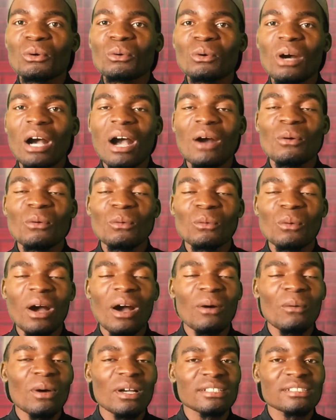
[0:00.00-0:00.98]
I
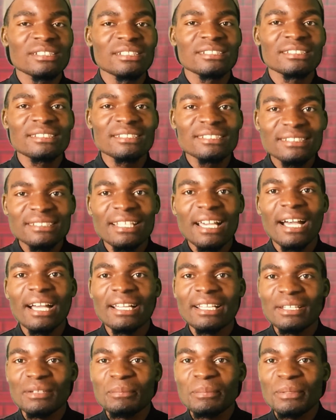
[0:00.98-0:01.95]
was stuck,
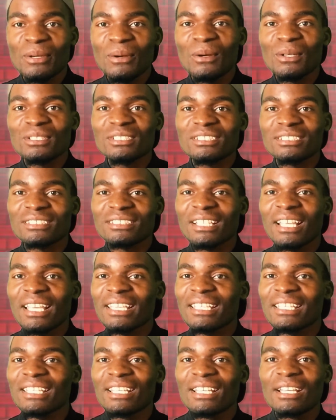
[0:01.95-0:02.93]
because like